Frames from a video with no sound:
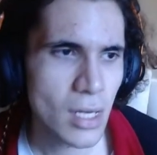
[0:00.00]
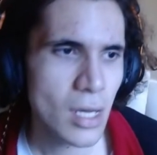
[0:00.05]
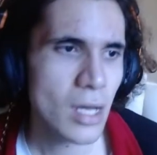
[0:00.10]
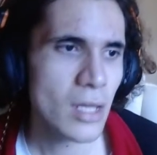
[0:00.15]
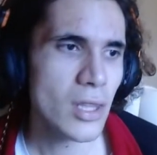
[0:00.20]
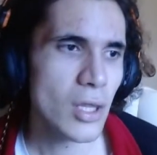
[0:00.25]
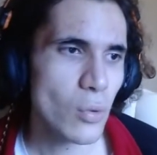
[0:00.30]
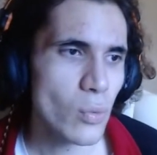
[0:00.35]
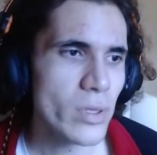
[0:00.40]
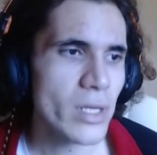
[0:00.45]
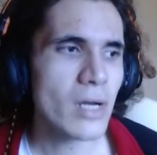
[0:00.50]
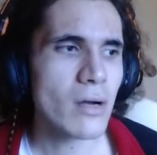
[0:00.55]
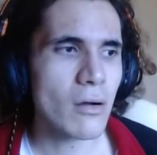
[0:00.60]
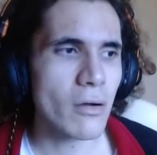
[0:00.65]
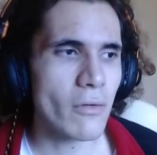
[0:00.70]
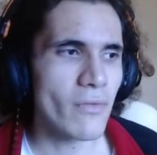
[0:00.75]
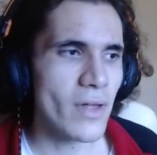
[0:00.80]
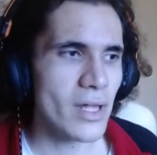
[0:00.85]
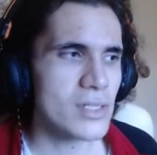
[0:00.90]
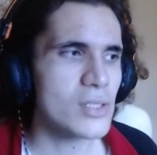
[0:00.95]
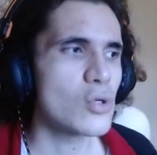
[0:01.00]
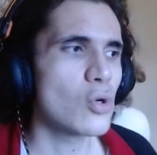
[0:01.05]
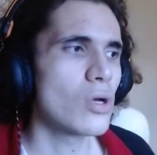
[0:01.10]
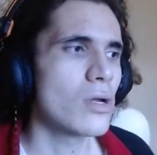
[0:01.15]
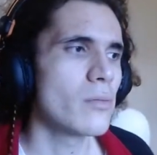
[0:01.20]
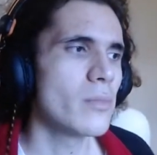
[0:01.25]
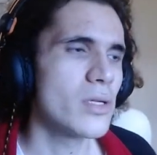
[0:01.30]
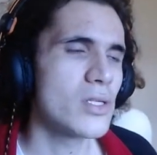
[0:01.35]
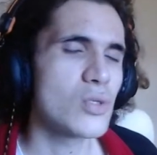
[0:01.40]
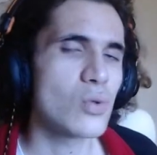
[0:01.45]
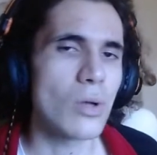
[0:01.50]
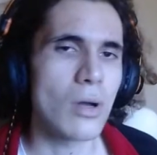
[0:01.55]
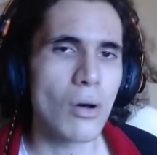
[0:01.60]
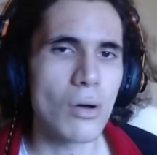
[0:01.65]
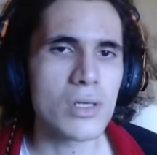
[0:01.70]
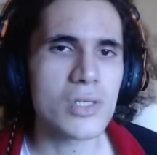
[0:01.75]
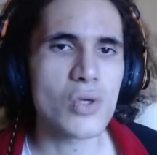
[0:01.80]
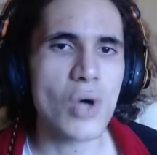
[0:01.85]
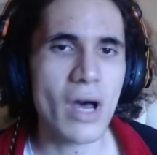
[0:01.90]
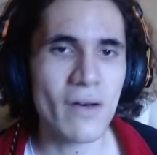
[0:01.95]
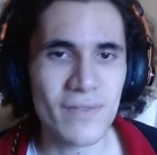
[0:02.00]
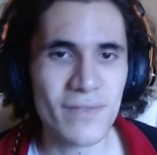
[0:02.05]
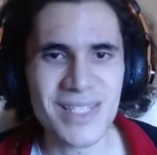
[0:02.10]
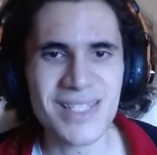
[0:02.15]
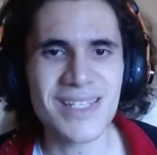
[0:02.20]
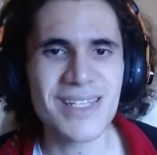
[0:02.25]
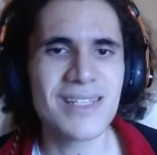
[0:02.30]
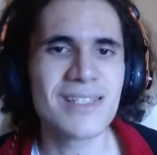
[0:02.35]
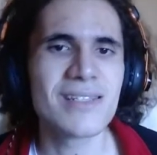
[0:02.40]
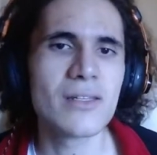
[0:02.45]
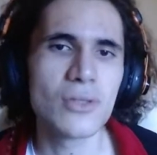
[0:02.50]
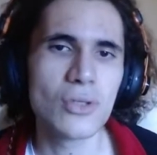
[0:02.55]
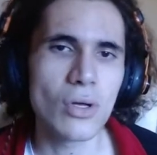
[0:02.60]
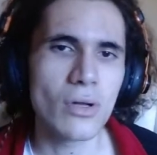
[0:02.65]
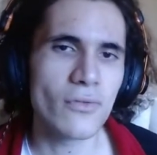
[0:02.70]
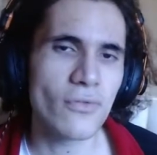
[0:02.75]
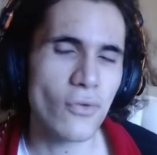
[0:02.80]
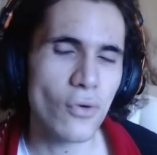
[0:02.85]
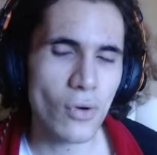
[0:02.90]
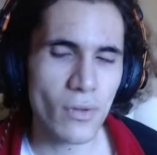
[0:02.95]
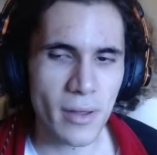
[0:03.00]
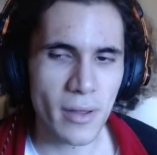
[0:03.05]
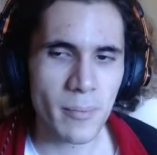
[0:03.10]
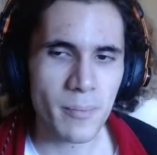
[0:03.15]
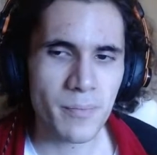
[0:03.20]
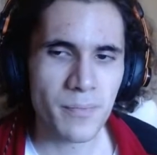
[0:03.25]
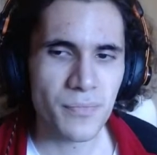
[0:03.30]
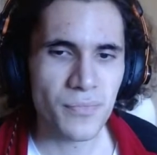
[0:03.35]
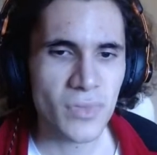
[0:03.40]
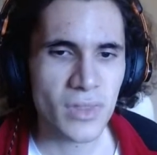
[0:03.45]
the winner of that tournament will also have a season done for them,